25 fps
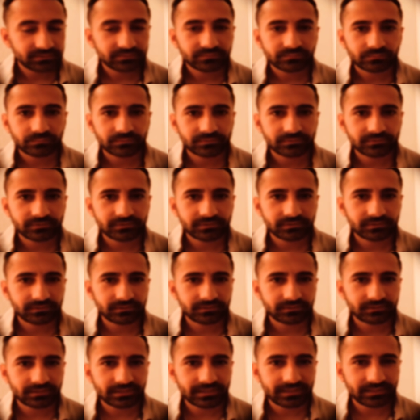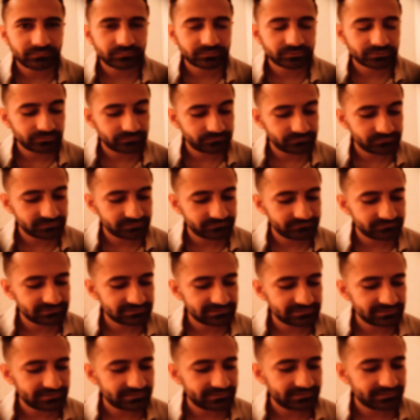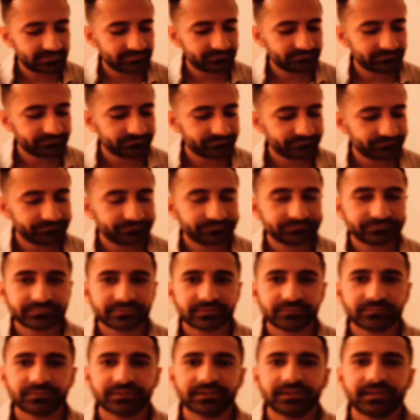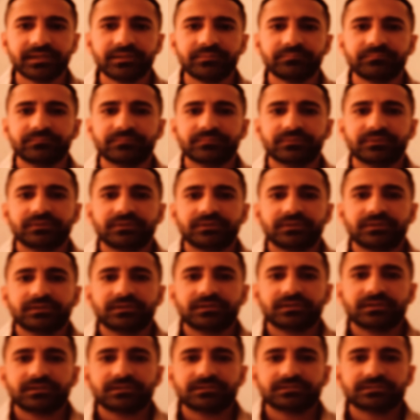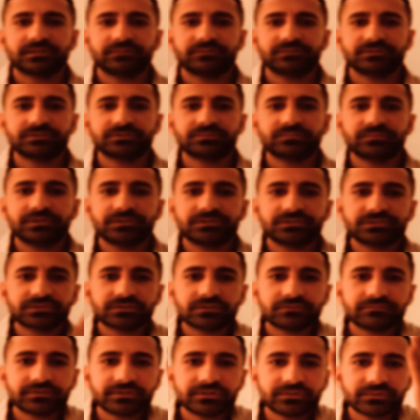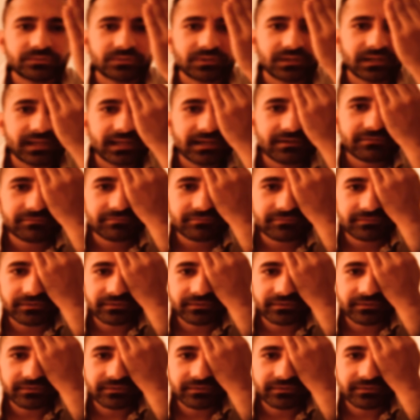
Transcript: with the outcomes of today. Okay, so I just want you to cover your left